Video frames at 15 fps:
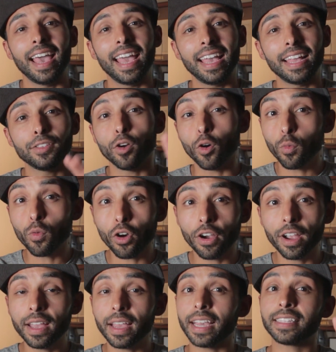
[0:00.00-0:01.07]
And don't
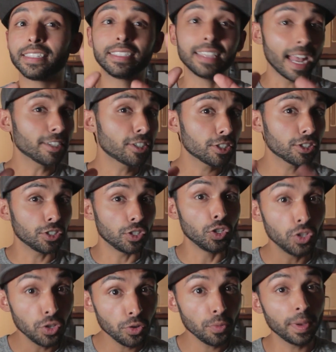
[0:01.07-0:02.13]
worry, it's not just
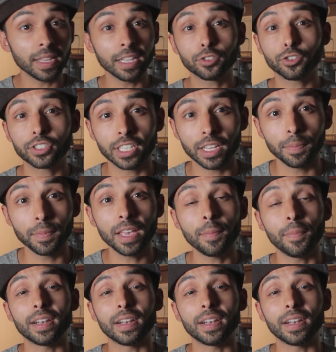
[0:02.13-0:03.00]
you being interested in me,